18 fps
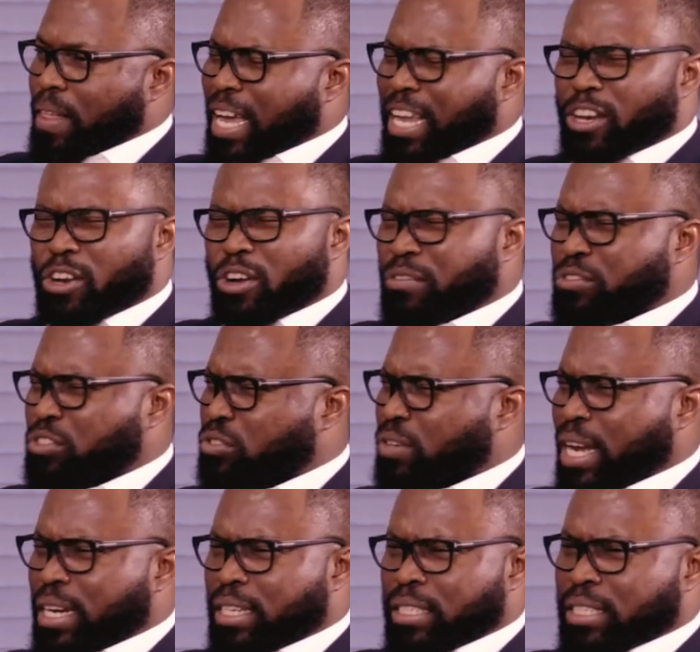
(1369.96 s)
I love
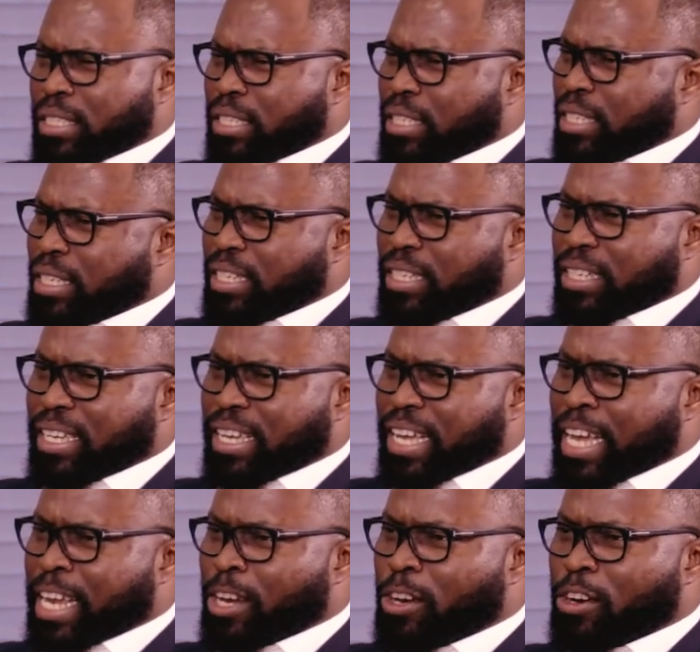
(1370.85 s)
strategy.
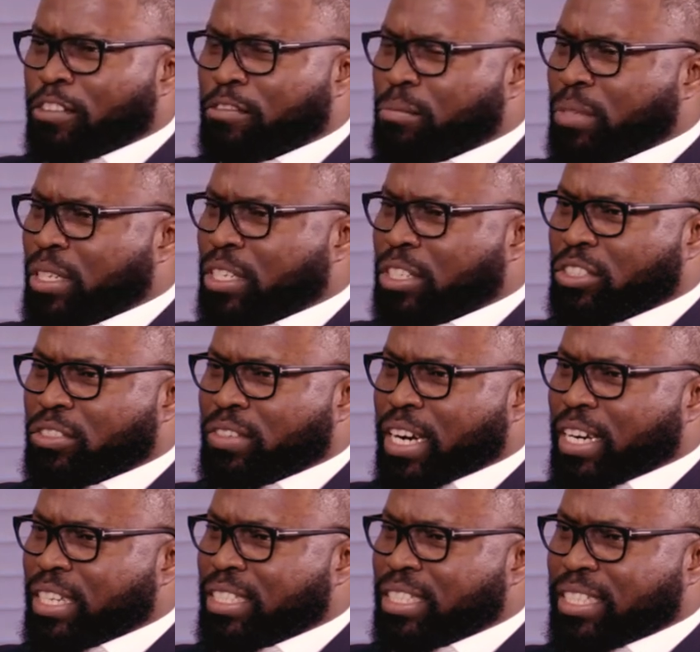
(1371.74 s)
I love media
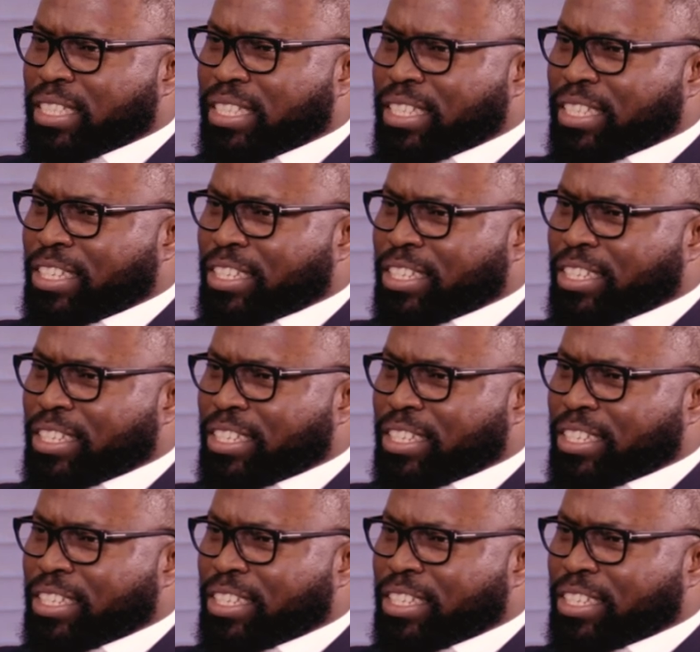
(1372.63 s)
strategy.